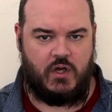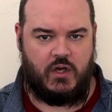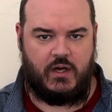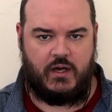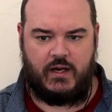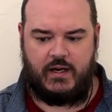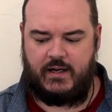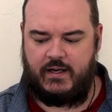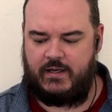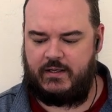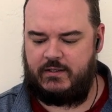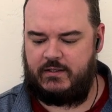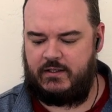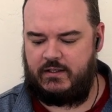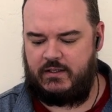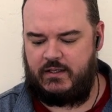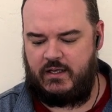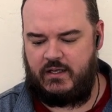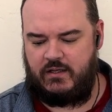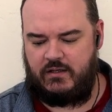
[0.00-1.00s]

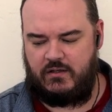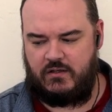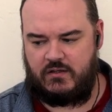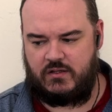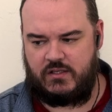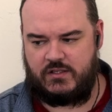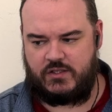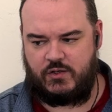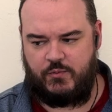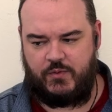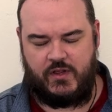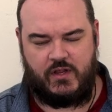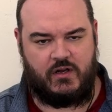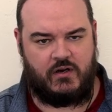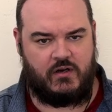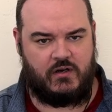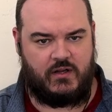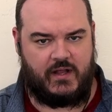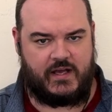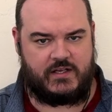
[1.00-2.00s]
And this will be
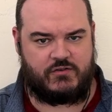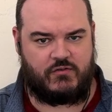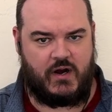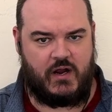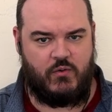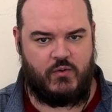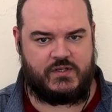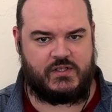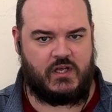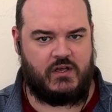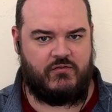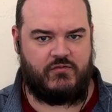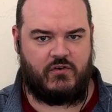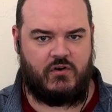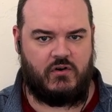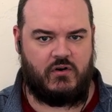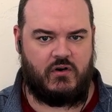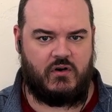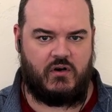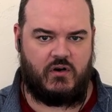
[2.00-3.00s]
their last rye whiskey
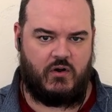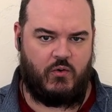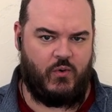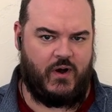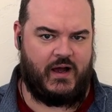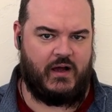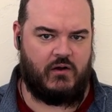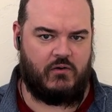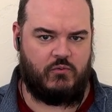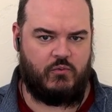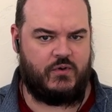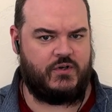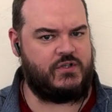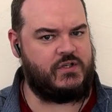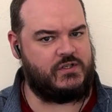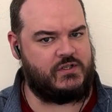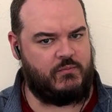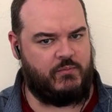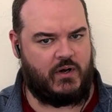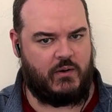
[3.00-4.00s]
for a while, which
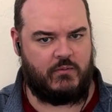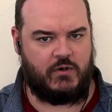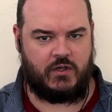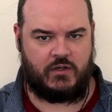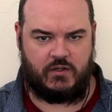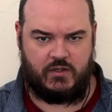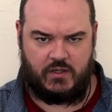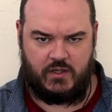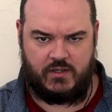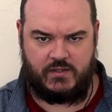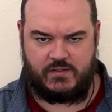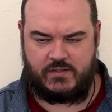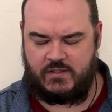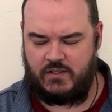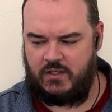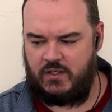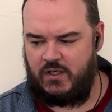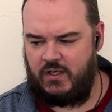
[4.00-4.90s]
is a bummer because,